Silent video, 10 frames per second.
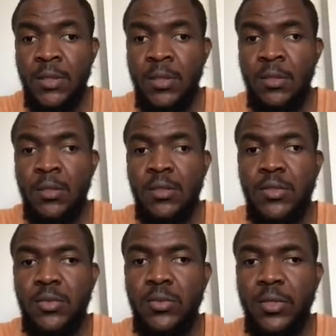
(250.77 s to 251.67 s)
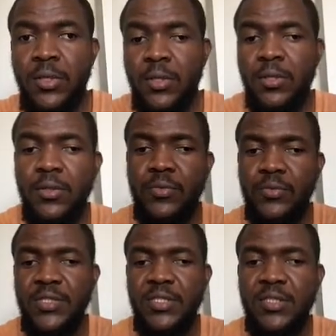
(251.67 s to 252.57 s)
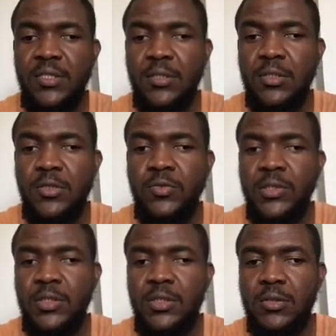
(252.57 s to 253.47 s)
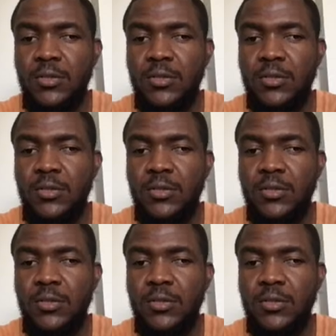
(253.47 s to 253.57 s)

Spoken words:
So here we going to